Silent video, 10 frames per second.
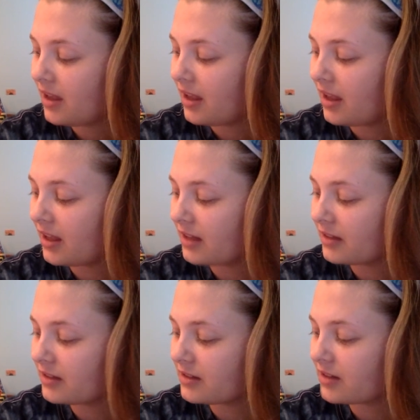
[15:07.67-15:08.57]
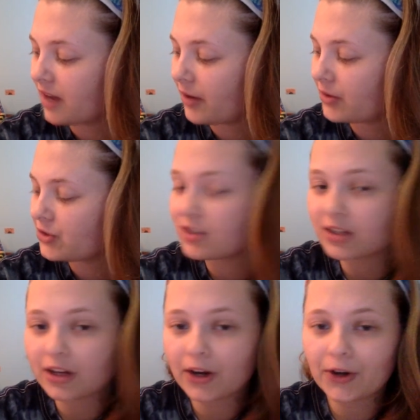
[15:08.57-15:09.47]
And I would just
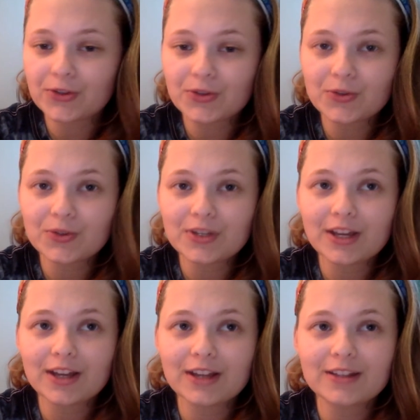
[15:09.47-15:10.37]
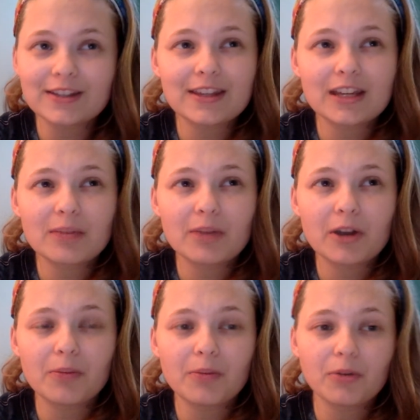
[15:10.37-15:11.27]
encourage you to think
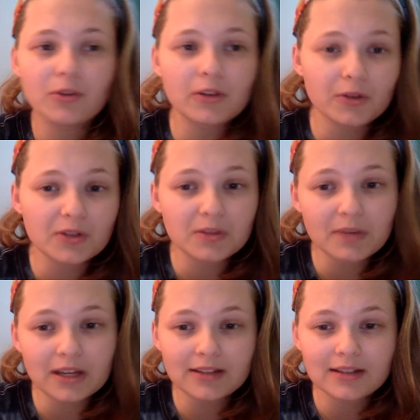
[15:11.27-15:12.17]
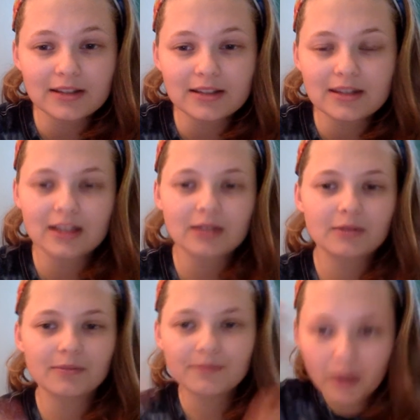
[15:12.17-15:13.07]
about both of those pigs and think
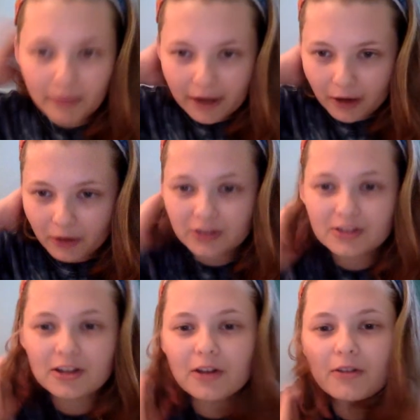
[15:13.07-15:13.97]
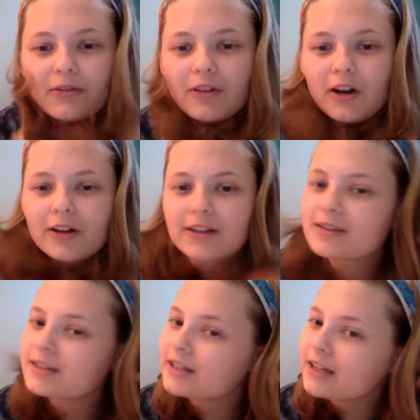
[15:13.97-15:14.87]
about yourself,
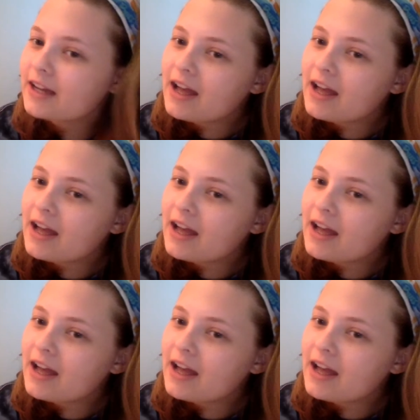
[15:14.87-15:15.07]
honestly,